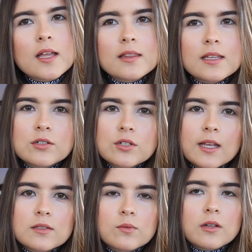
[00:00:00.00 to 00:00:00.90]
these
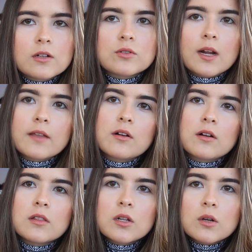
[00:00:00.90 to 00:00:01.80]
shades, when they're dry,
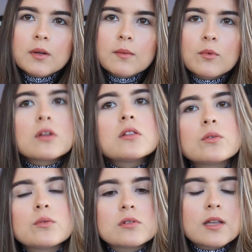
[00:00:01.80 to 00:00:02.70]
they're a little bit more
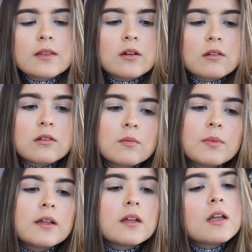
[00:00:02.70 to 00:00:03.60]
loose and they're a little
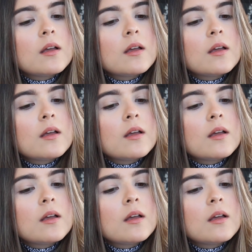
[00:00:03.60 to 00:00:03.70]
bit